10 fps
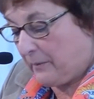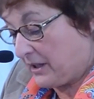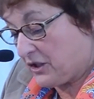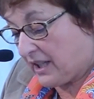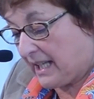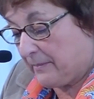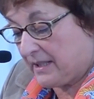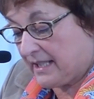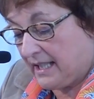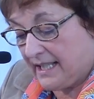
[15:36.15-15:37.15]
venture
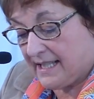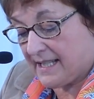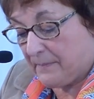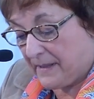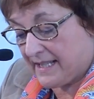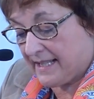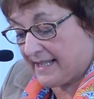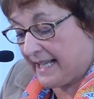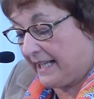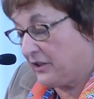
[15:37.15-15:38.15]
capitalists,
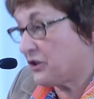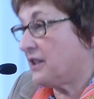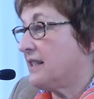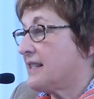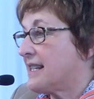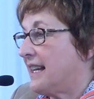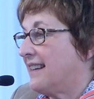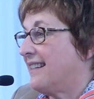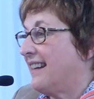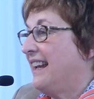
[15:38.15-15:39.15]
business angels,
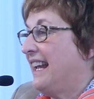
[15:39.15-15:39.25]
and